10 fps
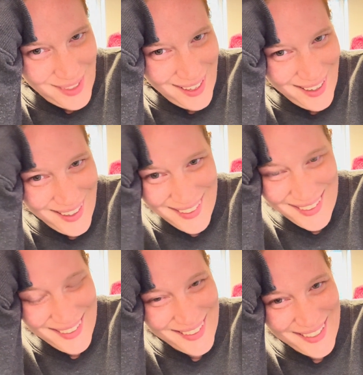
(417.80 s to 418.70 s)

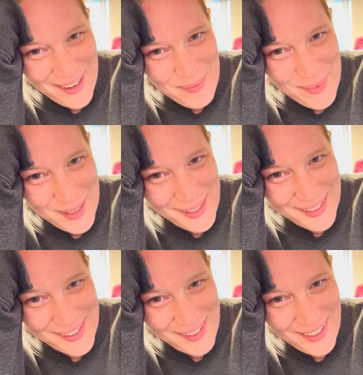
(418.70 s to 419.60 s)
this damn bird,
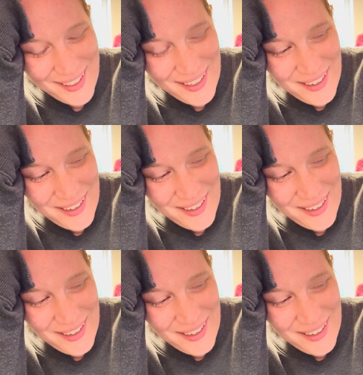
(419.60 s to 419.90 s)
it's great.